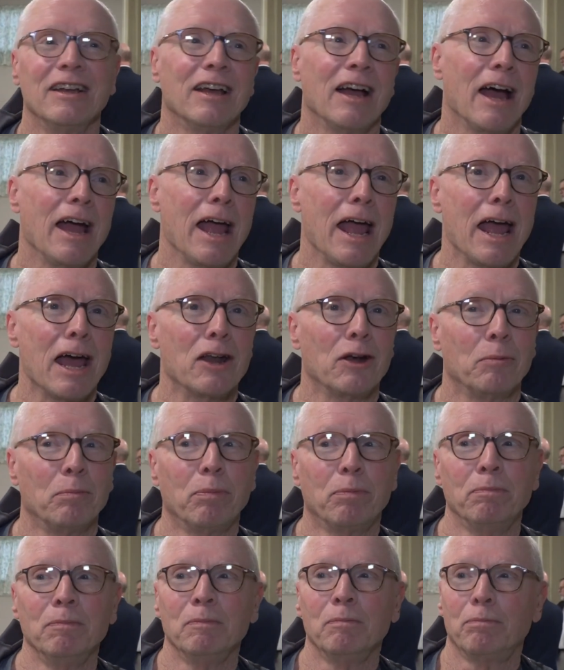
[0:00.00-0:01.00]
I had
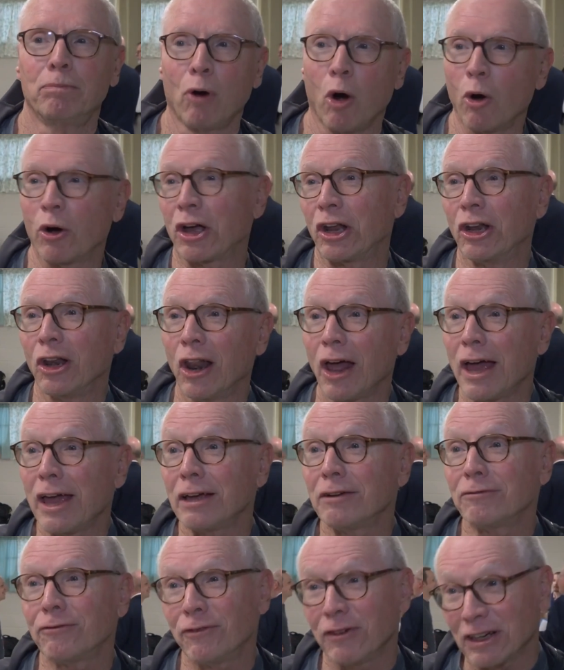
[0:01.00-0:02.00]
a broken
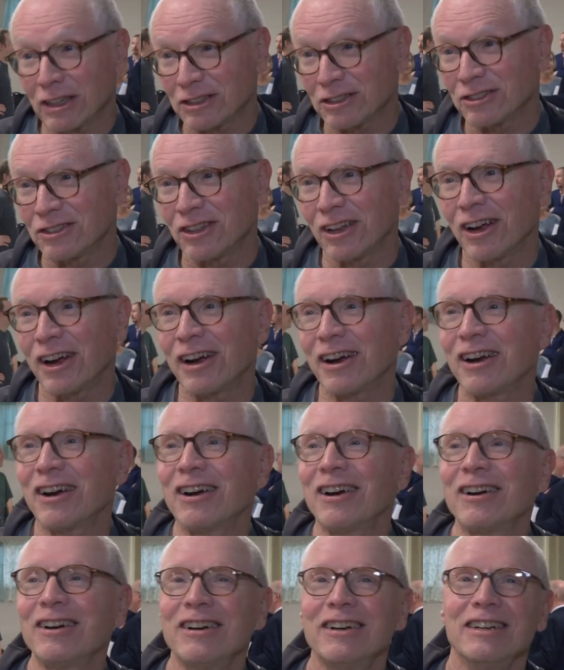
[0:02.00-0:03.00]
leg fixed
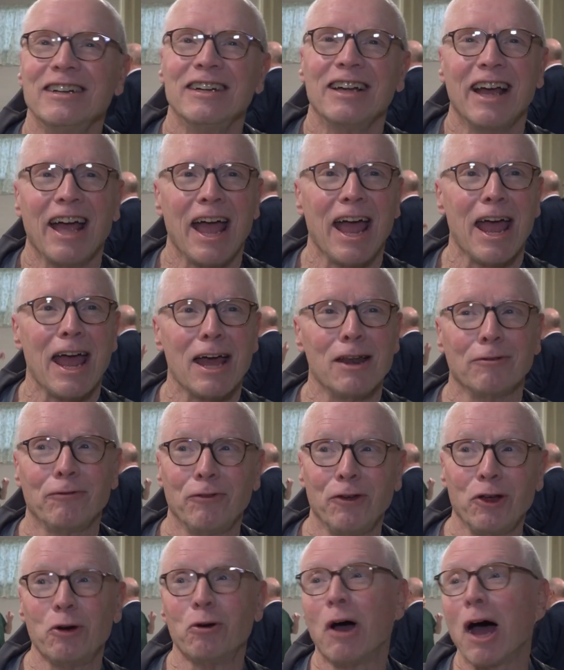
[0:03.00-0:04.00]
there and a
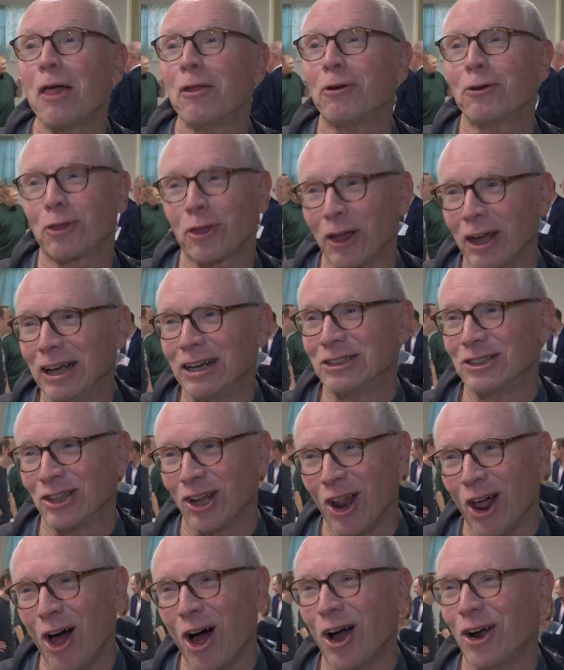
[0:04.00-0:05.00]
few other things
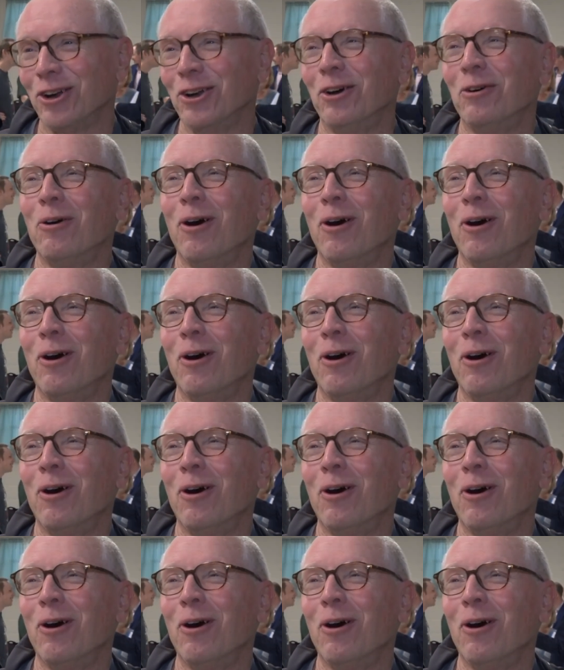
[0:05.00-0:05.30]
along the